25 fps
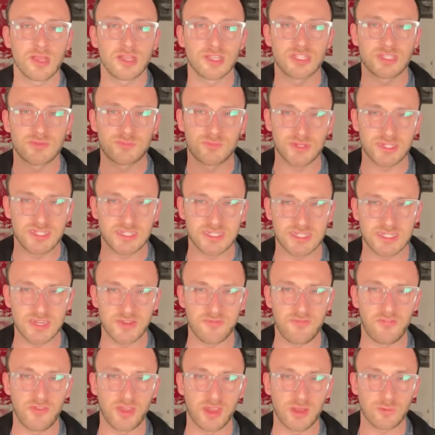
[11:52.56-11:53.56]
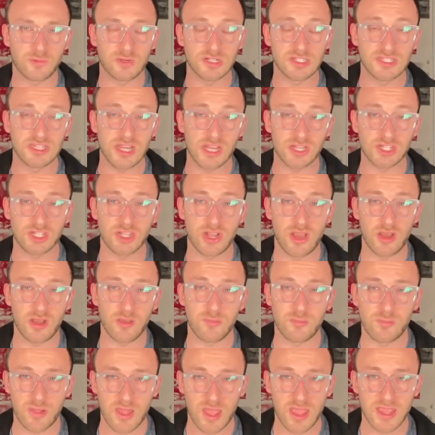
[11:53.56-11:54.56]
specific
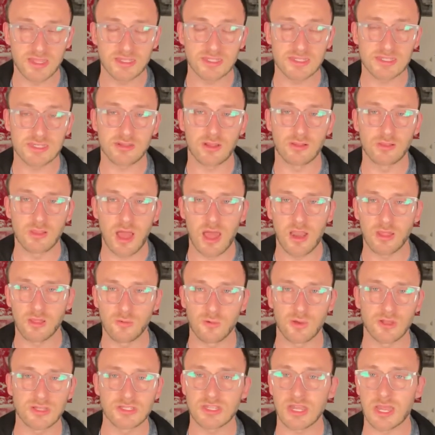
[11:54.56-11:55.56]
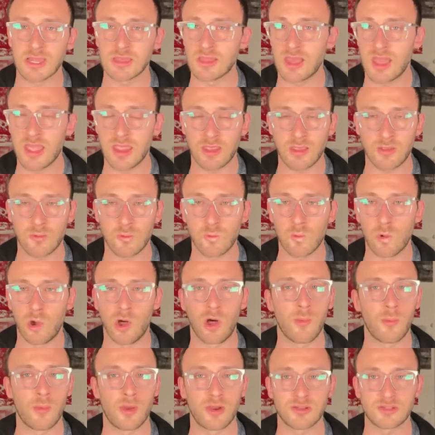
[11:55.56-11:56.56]
recessionary plays. A lot of the ones I like,
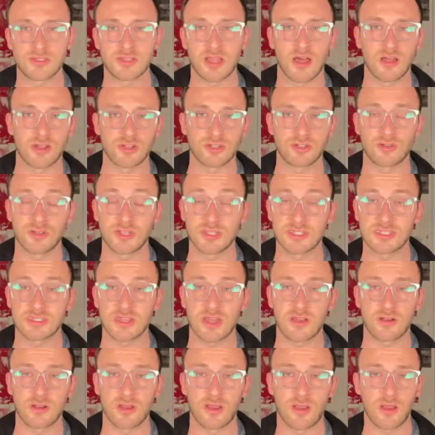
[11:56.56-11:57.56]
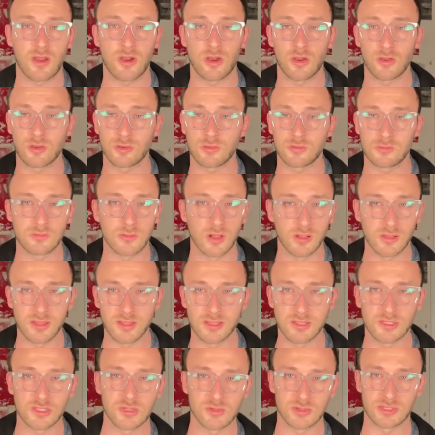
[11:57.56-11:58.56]
Walmart, Dollar Tree, etc., are a
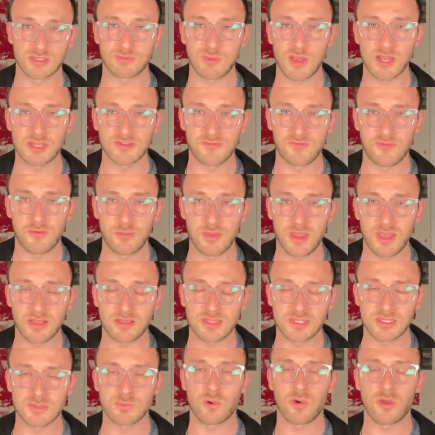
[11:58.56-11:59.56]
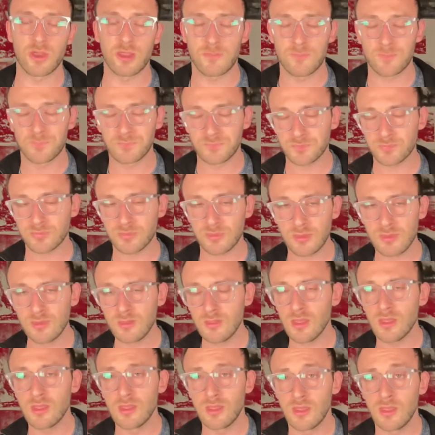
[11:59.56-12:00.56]
little too expensive for me at this point.
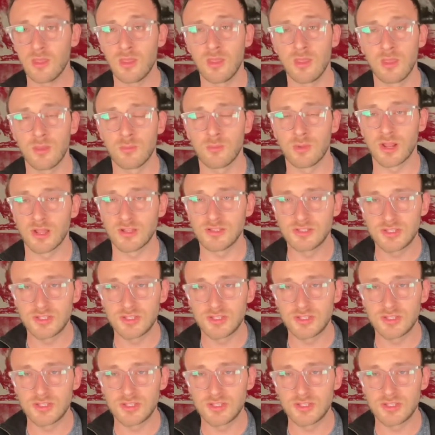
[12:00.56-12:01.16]
But I